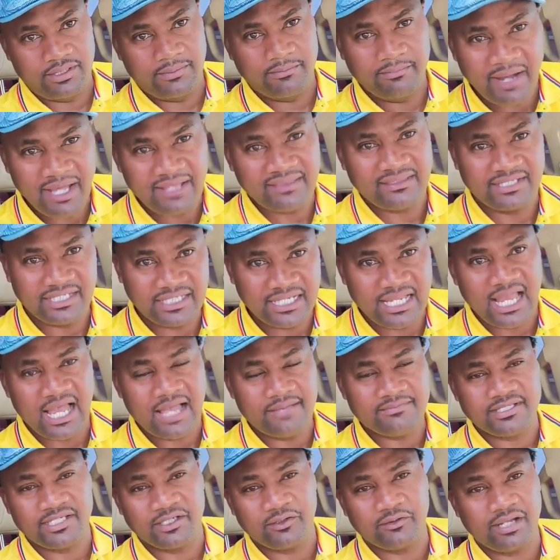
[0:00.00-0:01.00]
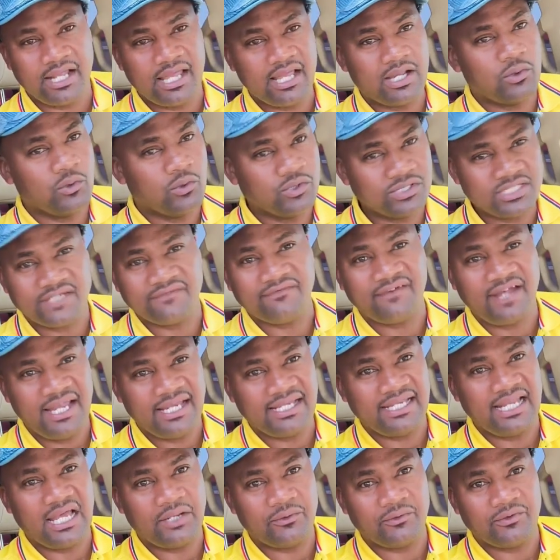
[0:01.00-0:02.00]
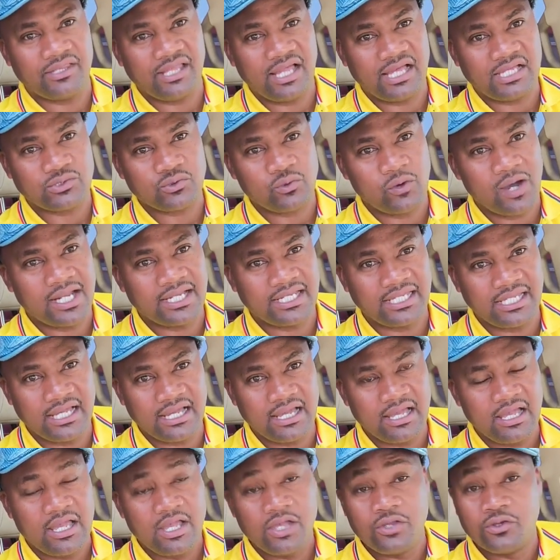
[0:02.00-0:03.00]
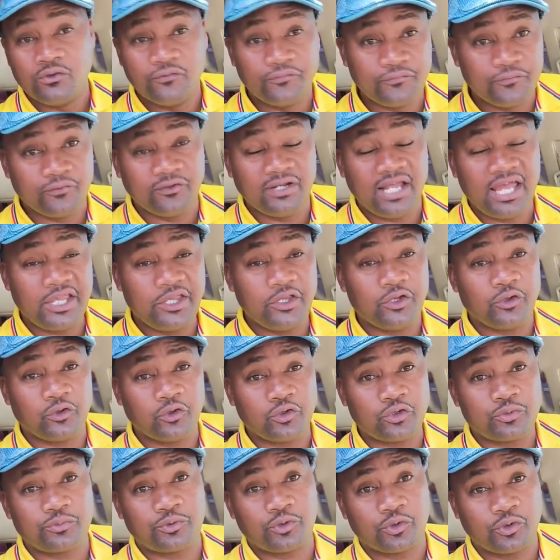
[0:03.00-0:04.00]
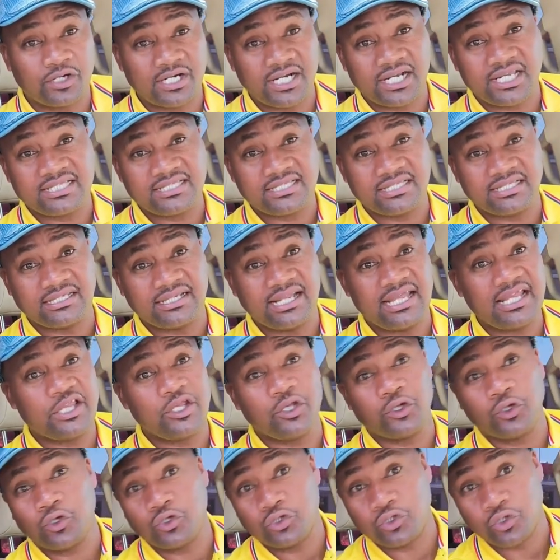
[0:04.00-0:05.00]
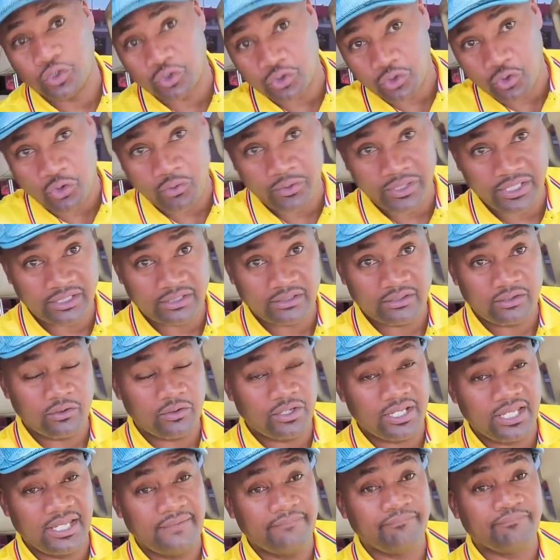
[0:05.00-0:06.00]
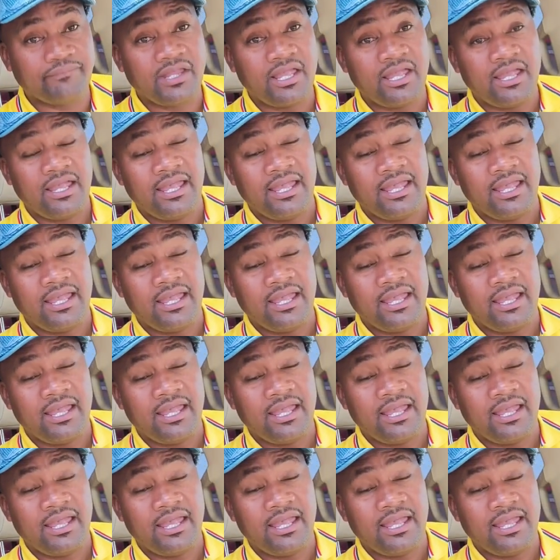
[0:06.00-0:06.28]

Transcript: The birthday comes and you're like, what have I done with that 1 year? You feel like you're not progressing, like you're not growing, okay?